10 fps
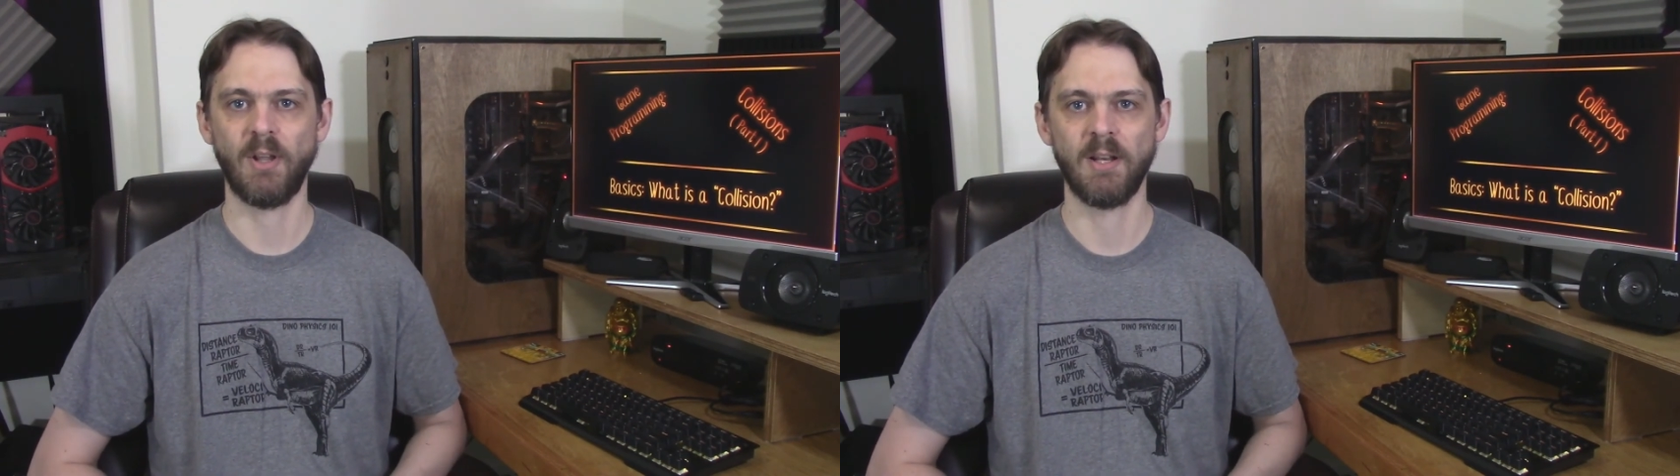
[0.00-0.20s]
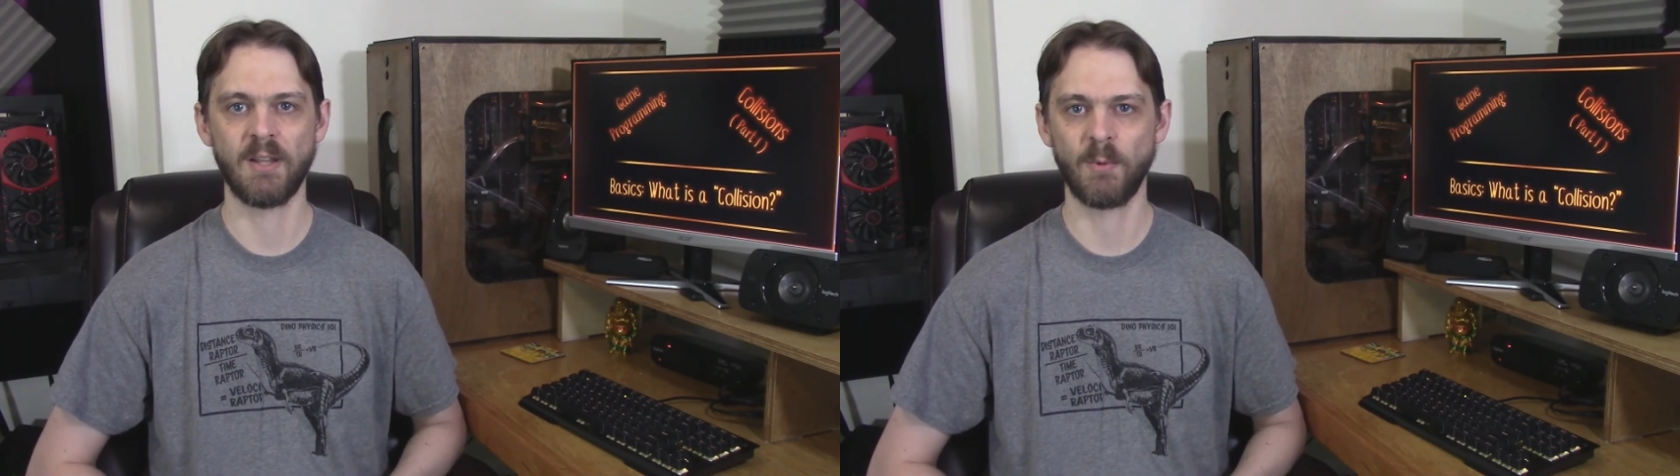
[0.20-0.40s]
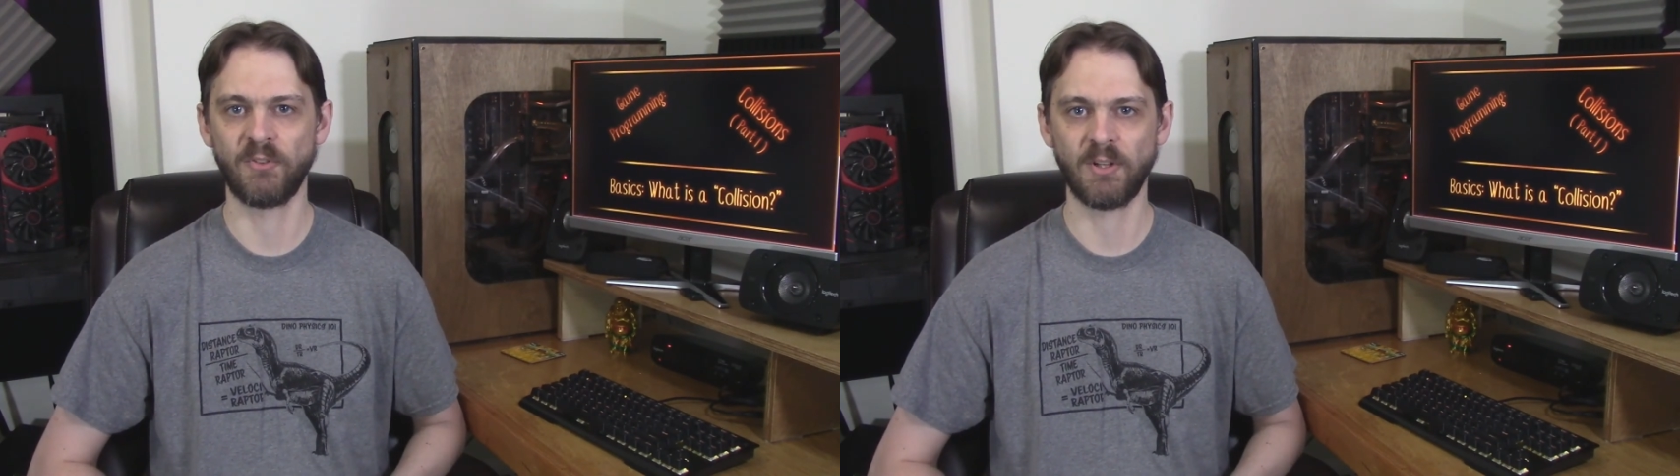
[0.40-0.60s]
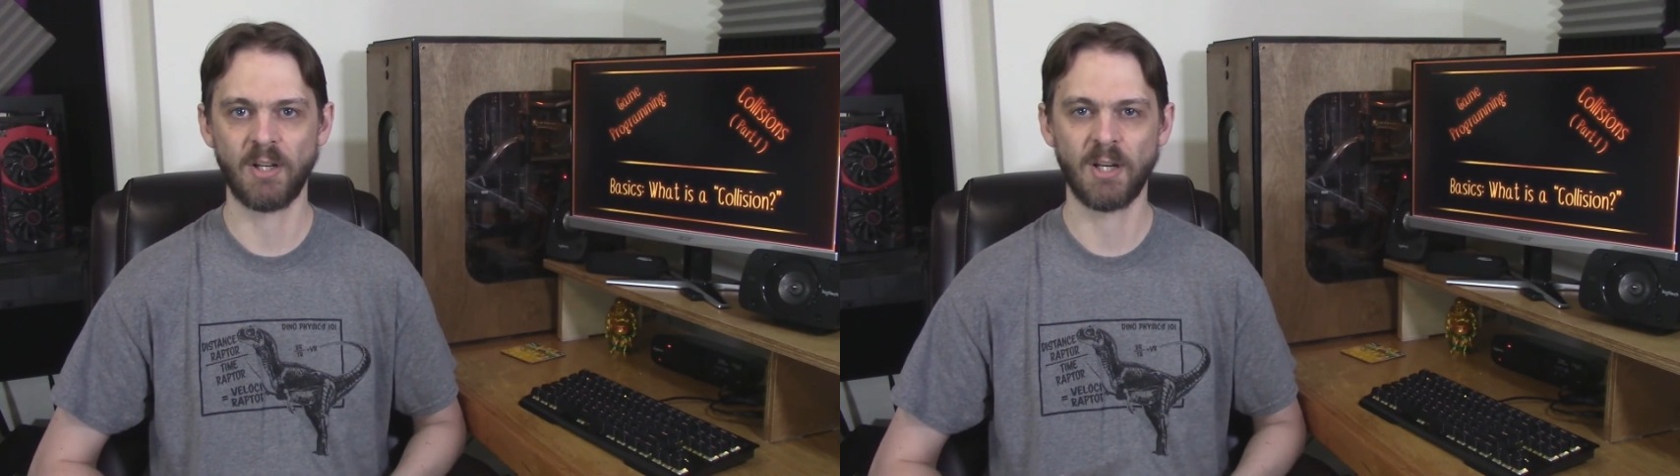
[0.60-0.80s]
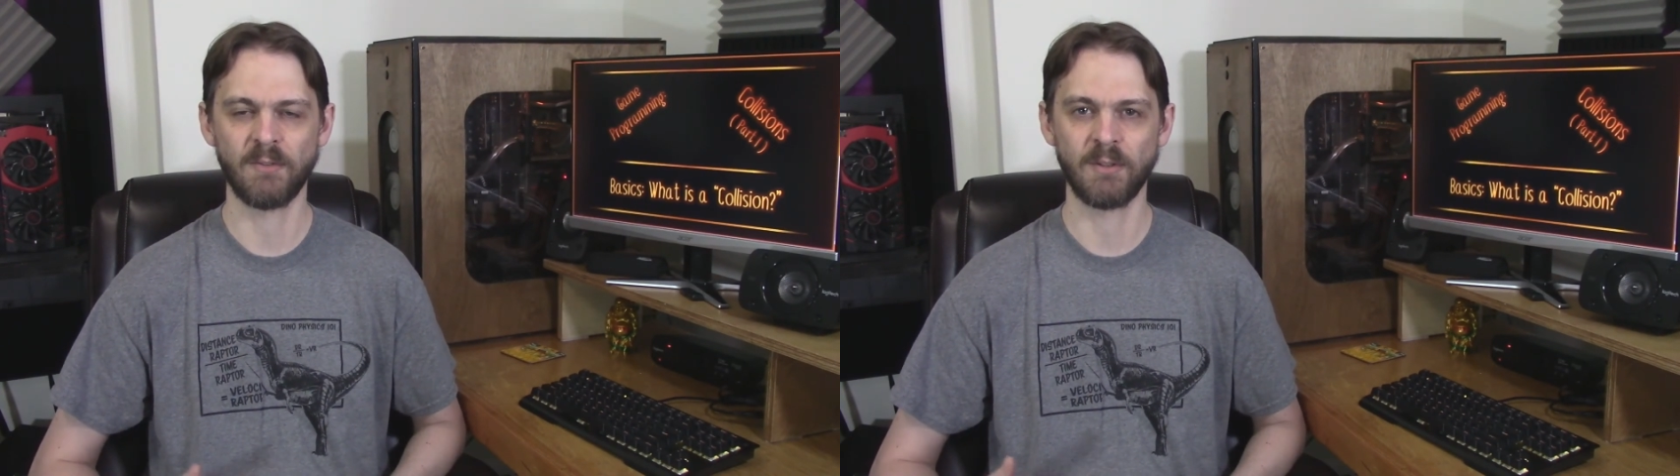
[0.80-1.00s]
another one's going
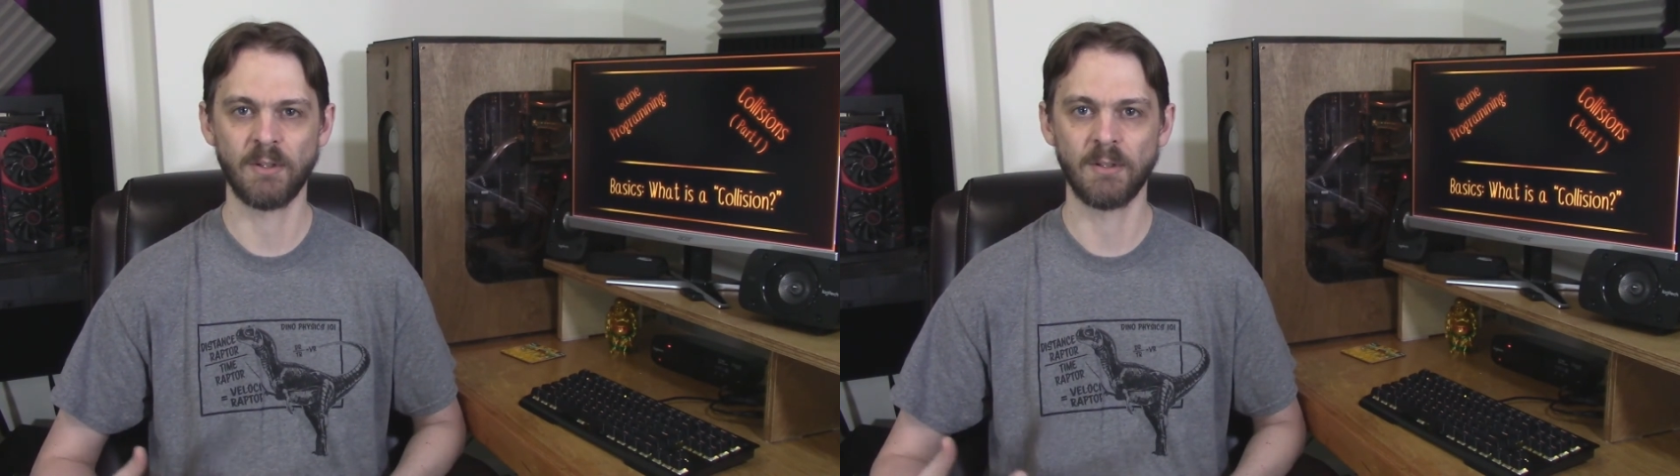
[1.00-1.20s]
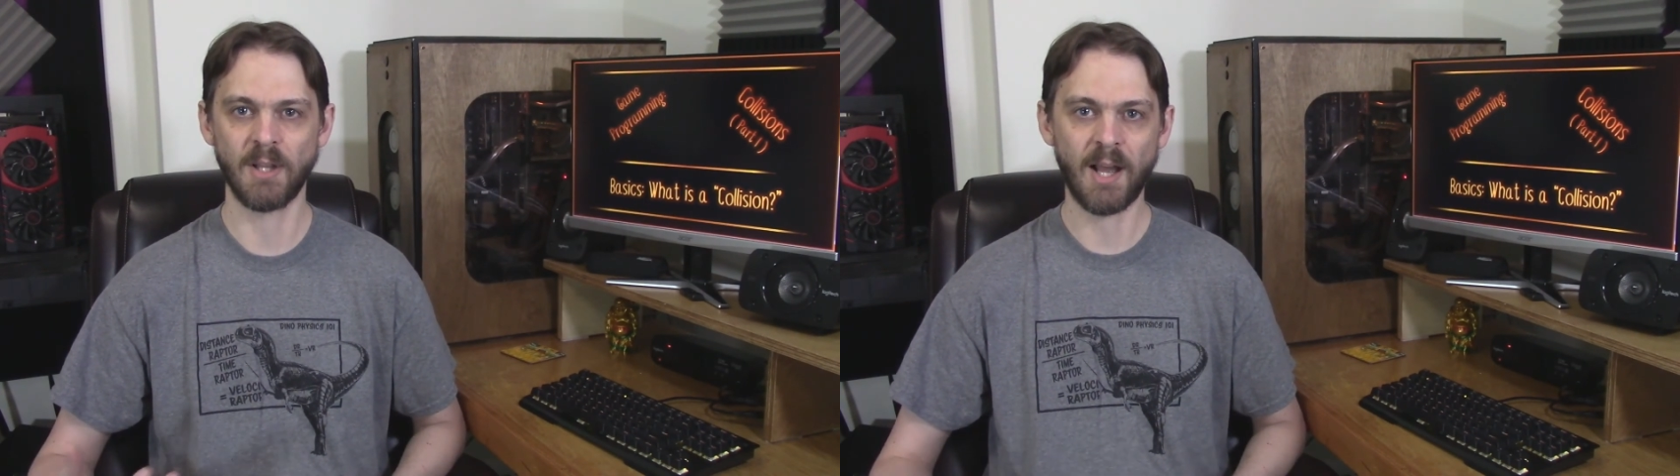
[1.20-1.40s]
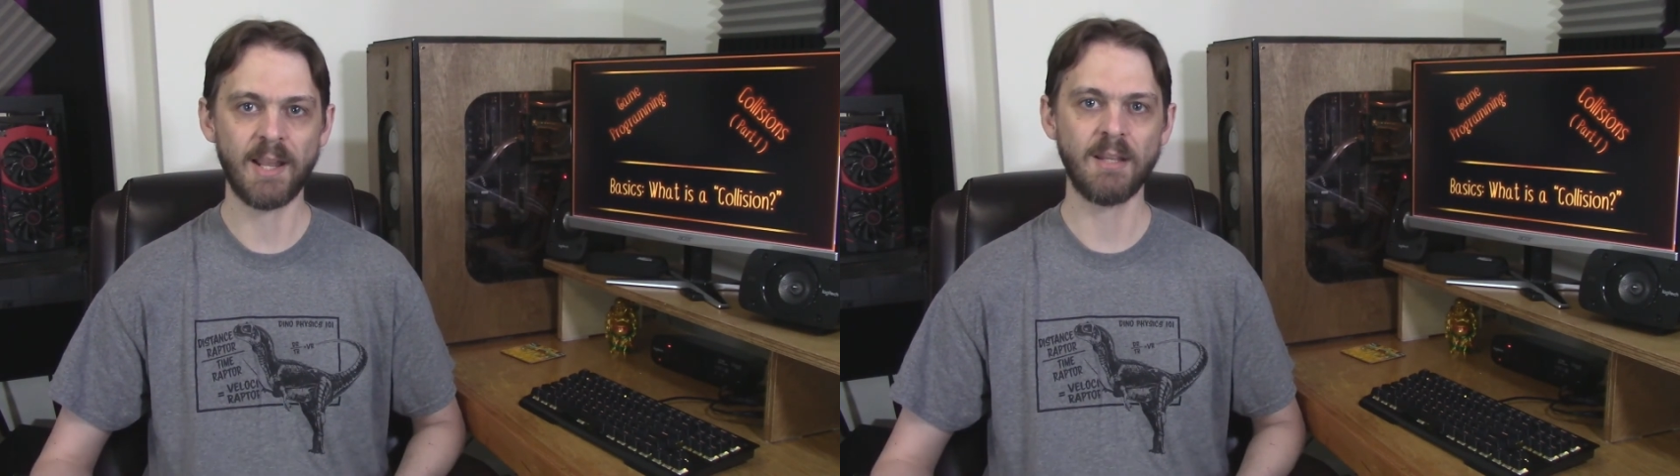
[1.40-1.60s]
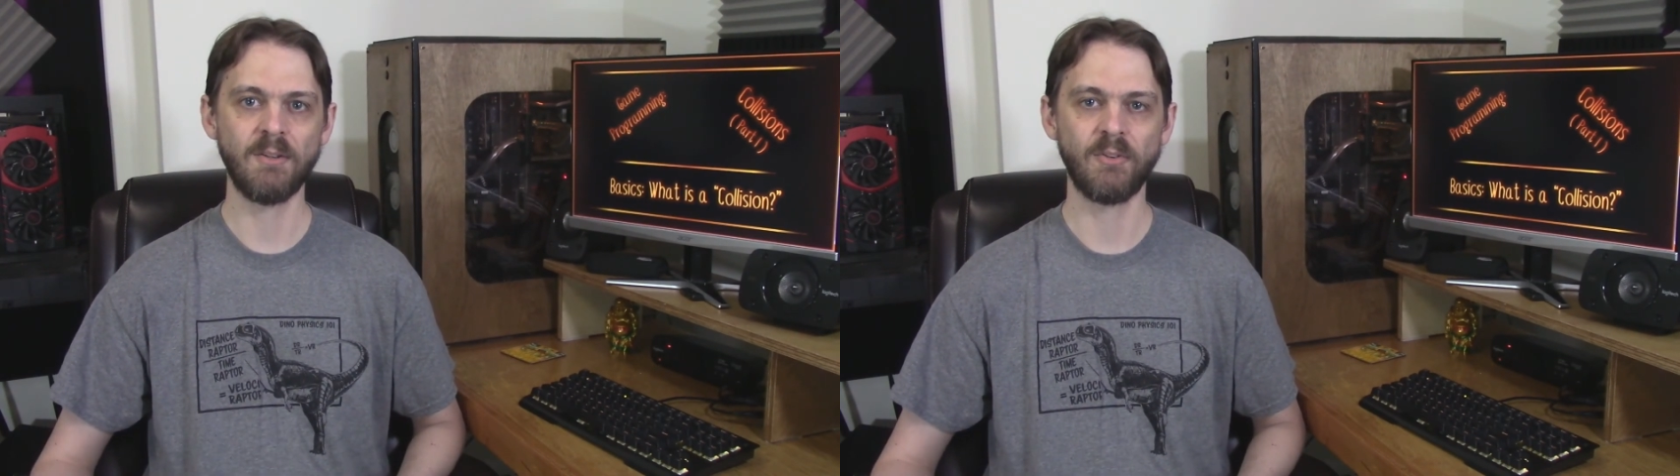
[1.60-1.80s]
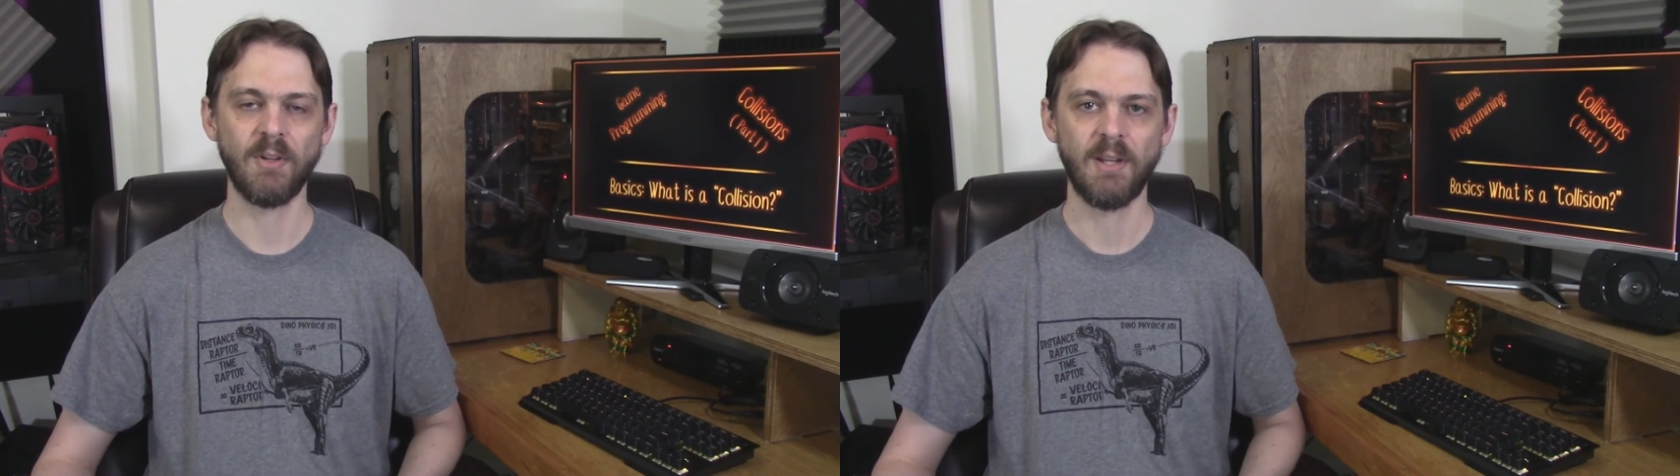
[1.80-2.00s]
to cover
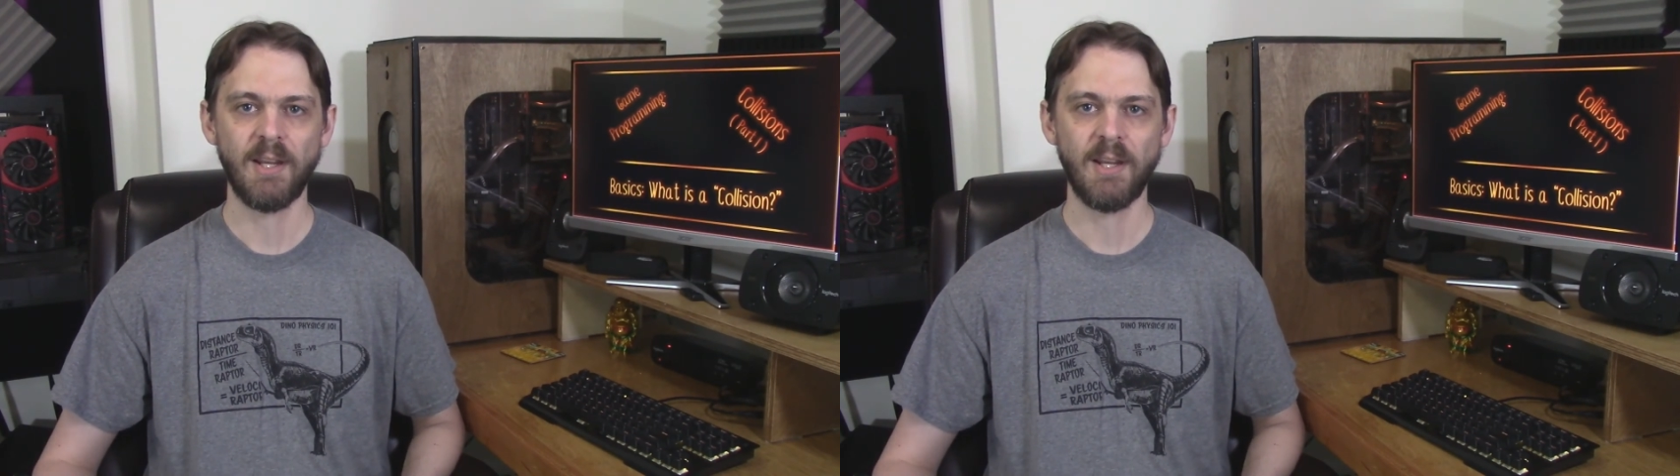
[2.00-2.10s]
lines,